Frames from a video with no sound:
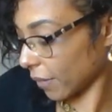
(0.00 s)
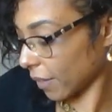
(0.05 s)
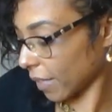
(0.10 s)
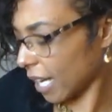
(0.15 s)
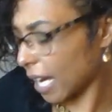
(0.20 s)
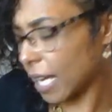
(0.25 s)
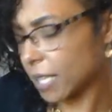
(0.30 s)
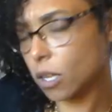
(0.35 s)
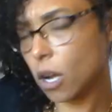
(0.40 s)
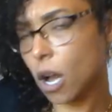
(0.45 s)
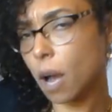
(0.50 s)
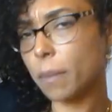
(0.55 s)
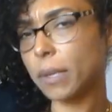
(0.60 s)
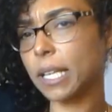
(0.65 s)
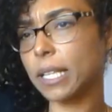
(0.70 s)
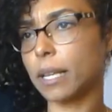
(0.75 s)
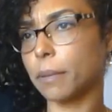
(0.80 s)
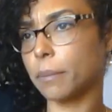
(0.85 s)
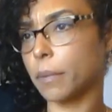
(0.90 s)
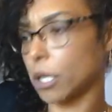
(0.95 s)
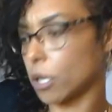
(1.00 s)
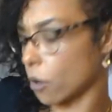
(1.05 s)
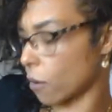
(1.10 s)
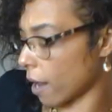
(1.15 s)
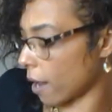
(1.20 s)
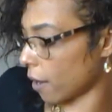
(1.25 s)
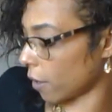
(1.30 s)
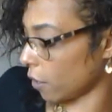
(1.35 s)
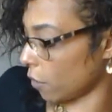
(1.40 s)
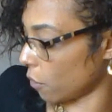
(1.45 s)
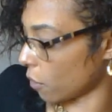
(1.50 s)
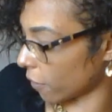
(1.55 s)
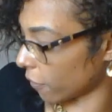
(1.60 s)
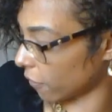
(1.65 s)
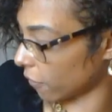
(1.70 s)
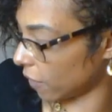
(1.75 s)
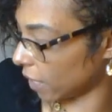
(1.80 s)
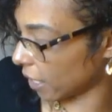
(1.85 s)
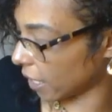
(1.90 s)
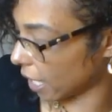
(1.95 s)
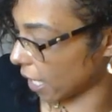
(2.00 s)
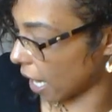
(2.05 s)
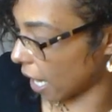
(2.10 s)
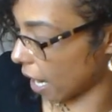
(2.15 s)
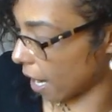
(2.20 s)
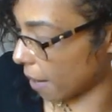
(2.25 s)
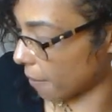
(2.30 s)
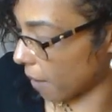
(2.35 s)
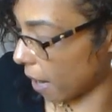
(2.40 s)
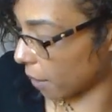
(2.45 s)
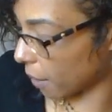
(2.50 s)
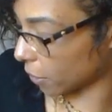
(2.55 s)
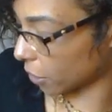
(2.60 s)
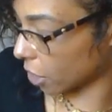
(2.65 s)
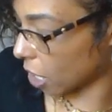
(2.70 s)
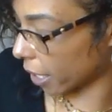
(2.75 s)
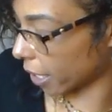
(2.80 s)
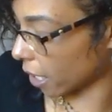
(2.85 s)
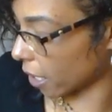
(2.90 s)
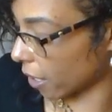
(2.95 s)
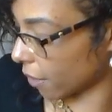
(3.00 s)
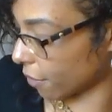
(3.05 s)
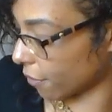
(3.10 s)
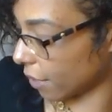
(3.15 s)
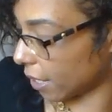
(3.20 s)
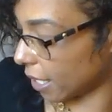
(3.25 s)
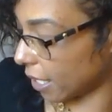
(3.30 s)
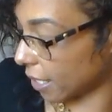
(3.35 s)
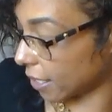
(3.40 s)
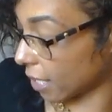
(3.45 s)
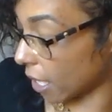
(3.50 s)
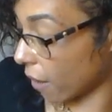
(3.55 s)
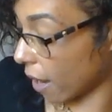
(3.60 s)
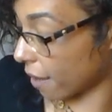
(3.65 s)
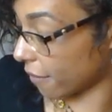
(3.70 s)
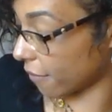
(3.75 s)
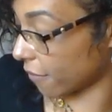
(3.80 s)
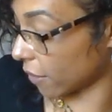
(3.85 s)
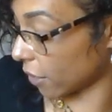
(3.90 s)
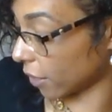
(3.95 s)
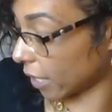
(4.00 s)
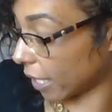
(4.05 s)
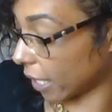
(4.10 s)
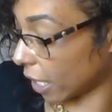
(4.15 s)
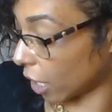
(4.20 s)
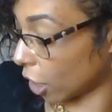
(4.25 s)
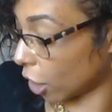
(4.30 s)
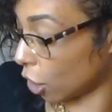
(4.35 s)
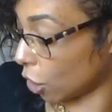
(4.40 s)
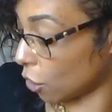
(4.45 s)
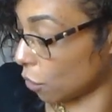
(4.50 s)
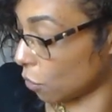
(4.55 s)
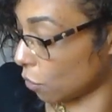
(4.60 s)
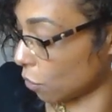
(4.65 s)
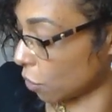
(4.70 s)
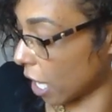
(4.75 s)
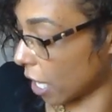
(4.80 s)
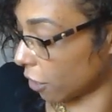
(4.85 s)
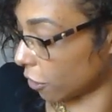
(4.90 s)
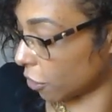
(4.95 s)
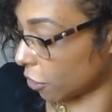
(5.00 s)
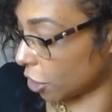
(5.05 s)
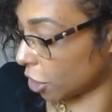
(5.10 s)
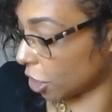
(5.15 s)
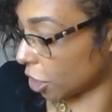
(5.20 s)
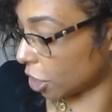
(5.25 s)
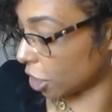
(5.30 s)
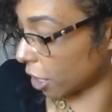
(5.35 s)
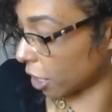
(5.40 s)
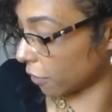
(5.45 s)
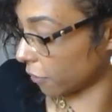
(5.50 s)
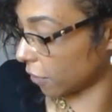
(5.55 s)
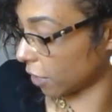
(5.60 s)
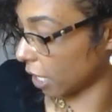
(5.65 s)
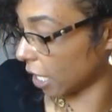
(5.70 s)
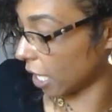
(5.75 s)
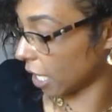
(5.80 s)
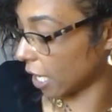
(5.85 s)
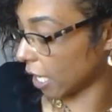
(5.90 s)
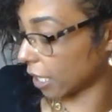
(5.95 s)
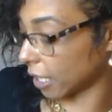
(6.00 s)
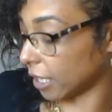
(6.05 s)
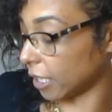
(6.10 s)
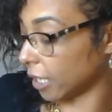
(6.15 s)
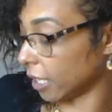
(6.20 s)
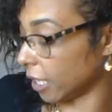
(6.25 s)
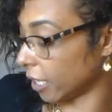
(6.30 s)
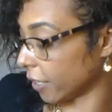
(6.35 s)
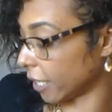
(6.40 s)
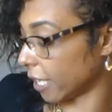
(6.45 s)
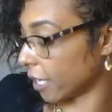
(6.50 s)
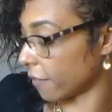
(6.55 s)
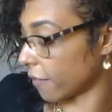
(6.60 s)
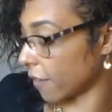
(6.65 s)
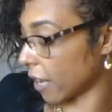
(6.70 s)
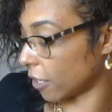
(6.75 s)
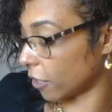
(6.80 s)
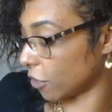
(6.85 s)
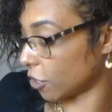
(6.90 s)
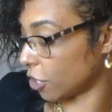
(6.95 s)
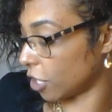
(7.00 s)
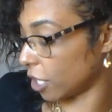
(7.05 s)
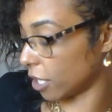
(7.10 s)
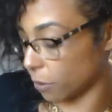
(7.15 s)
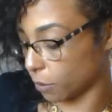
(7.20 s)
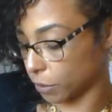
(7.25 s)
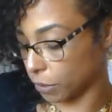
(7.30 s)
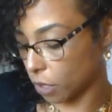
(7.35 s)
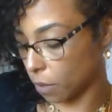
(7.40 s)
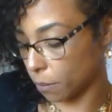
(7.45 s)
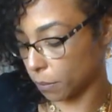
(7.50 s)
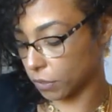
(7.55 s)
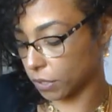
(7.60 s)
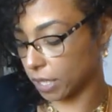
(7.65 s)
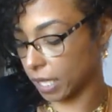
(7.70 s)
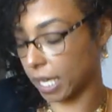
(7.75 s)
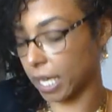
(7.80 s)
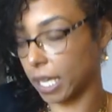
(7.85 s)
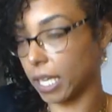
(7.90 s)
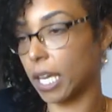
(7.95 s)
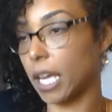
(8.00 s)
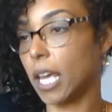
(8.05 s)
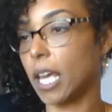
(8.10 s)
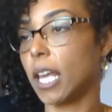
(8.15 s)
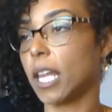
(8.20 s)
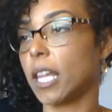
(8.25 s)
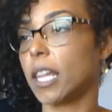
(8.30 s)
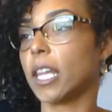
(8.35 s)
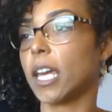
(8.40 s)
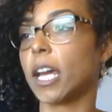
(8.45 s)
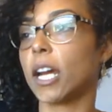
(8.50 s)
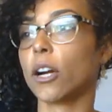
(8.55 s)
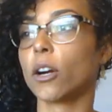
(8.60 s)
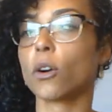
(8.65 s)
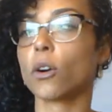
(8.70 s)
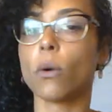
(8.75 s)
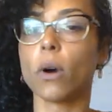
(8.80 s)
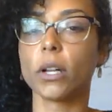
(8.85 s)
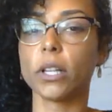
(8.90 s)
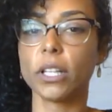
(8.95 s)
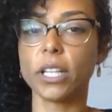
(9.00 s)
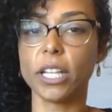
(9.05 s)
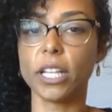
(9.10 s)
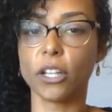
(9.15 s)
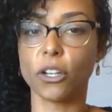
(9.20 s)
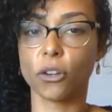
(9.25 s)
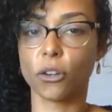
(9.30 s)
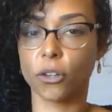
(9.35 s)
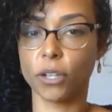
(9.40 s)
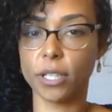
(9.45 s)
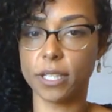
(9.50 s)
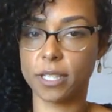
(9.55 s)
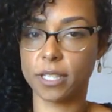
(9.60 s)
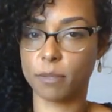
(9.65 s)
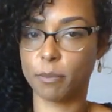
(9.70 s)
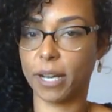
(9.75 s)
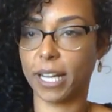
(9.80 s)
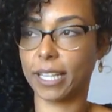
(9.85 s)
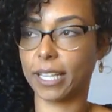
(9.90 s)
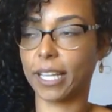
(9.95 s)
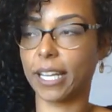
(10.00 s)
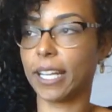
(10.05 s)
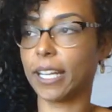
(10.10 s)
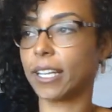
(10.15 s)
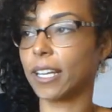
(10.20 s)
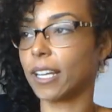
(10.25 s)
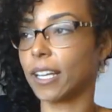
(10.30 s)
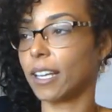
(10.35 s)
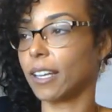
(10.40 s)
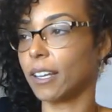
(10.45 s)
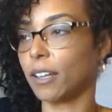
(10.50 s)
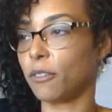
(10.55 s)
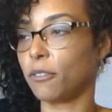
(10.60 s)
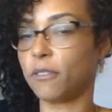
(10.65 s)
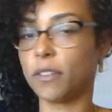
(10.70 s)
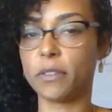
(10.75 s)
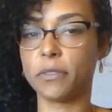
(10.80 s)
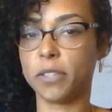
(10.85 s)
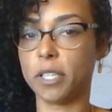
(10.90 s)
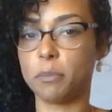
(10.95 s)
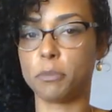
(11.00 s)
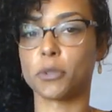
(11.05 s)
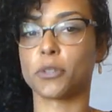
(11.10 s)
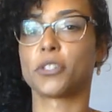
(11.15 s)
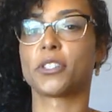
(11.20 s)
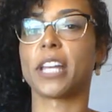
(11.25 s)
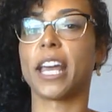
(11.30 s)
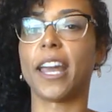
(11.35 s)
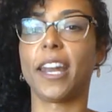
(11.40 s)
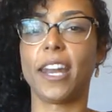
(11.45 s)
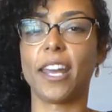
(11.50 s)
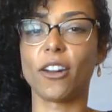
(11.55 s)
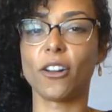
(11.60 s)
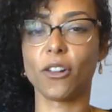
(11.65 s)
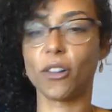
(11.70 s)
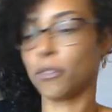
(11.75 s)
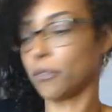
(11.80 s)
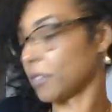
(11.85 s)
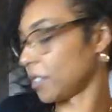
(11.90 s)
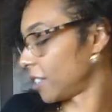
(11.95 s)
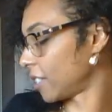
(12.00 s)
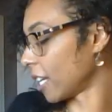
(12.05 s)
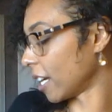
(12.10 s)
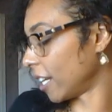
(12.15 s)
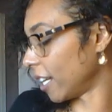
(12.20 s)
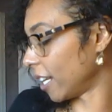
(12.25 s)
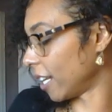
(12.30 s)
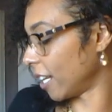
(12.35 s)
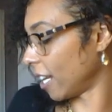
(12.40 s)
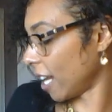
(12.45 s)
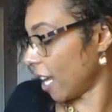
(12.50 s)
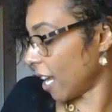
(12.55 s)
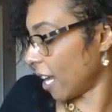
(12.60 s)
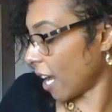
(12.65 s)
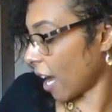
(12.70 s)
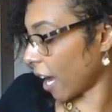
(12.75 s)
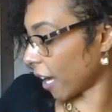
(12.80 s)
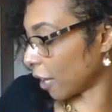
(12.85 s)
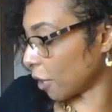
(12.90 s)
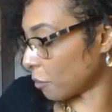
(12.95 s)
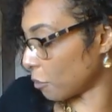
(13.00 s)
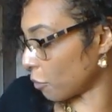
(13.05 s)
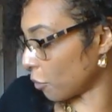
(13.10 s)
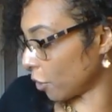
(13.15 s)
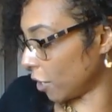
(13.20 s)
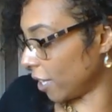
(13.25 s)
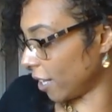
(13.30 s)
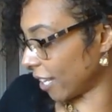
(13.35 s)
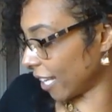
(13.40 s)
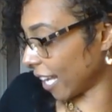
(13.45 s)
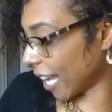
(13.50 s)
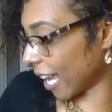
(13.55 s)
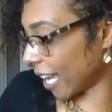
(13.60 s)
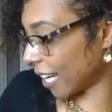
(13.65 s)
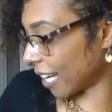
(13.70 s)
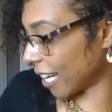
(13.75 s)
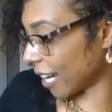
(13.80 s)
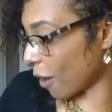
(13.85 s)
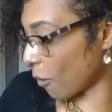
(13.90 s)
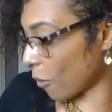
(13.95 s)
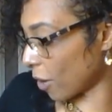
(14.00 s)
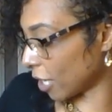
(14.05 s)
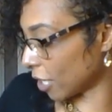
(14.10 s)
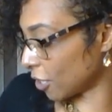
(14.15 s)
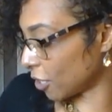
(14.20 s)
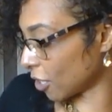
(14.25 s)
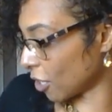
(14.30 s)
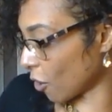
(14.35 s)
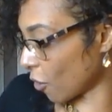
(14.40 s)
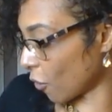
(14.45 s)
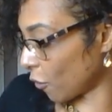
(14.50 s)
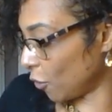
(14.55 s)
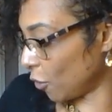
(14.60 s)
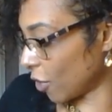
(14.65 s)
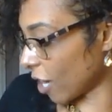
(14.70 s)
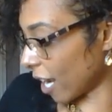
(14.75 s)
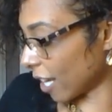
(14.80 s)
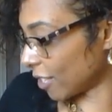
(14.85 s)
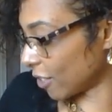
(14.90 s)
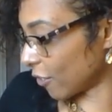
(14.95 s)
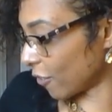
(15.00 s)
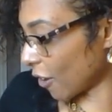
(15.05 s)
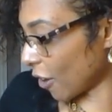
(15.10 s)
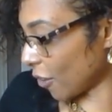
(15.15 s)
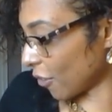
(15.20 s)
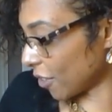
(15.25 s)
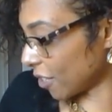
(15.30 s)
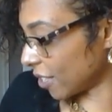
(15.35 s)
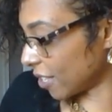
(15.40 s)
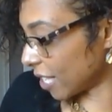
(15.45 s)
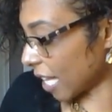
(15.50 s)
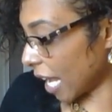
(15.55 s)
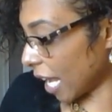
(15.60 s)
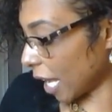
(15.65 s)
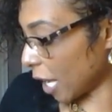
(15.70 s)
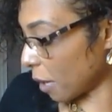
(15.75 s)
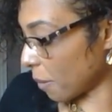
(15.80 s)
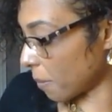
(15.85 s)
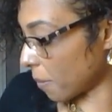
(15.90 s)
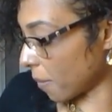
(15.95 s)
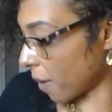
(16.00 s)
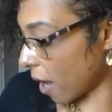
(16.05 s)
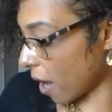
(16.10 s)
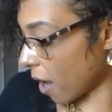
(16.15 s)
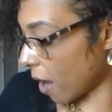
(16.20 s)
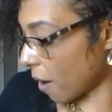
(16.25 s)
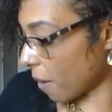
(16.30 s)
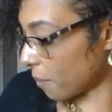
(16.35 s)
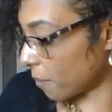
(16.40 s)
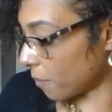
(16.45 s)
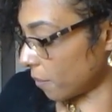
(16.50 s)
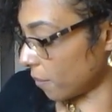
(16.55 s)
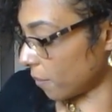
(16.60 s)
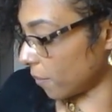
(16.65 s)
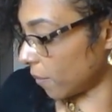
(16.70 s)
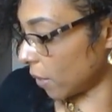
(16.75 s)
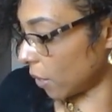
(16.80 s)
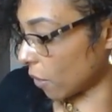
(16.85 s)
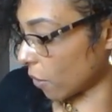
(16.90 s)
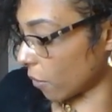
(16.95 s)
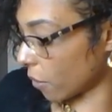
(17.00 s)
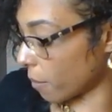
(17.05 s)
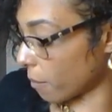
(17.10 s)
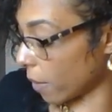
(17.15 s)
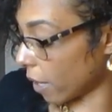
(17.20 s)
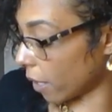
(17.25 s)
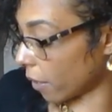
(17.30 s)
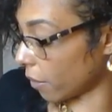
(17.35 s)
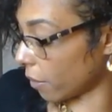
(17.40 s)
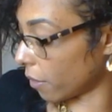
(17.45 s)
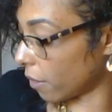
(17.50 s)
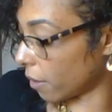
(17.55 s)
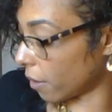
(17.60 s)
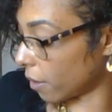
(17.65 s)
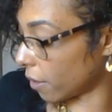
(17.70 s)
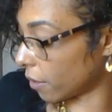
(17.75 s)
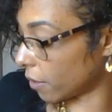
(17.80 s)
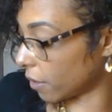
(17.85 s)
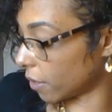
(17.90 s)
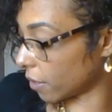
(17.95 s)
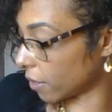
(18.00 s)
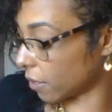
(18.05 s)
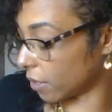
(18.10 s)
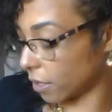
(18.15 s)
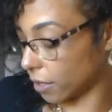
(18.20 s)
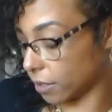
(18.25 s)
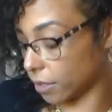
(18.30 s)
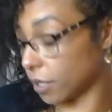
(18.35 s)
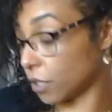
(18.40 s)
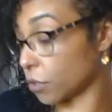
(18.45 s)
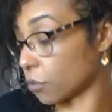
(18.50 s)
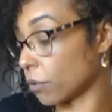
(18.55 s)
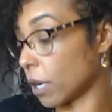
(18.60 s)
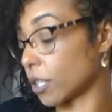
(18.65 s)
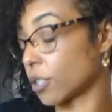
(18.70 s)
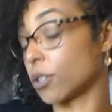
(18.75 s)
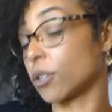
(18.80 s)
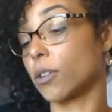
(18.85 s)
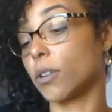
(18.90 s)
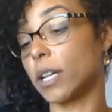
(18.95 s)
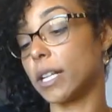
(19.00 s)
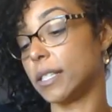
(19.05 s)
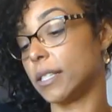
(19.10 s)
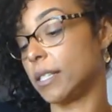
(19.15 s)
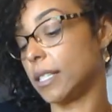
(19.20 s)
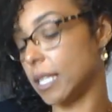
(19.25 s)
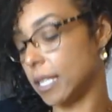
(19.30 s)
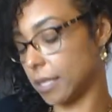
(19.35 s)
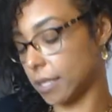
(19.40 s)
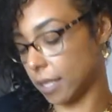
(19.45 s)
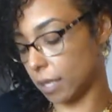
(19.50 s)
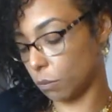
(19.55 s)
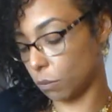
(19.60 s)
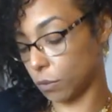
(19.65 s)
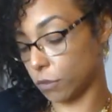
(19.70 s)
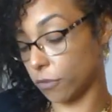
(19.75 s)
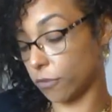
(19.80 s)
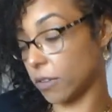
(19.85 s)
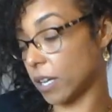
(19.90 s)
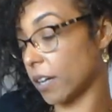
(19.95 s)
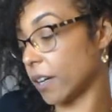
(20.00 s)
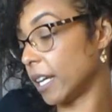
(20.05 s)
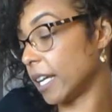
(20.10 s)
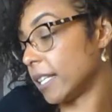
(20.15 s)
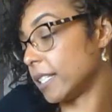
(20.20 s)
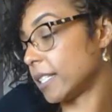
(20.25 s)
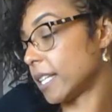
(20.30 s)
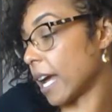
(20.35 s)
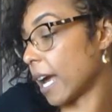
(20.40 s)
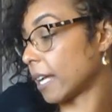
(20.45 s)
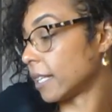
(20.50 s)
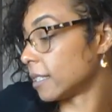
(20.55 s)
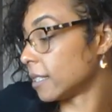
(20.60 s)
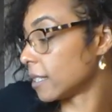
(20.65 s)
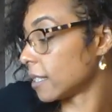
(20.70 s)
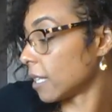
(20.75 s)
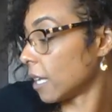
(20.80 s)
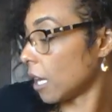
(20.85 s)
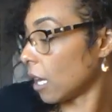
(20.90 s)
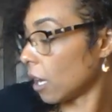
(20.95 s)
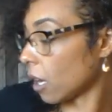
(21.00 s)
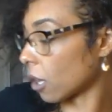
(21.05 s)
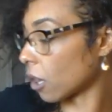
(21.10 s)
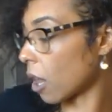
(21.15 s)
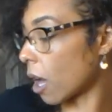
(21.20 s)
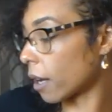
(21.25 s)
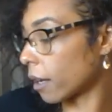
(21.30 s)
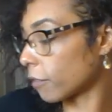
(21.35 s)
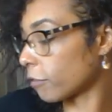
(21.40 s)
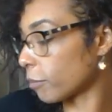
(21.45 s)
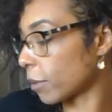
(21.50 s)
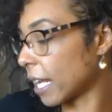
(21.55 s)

Guys, comment and let me know how you are feeling. I was talking on the readings how I felt like a huge energy shift, a clearing of energy. It was almost like the air quality increased by like 50%, and all of a sudden I could breathe again. And I wanted to know if you guys felt the same. You know, this retrograde season was very intense. A lot of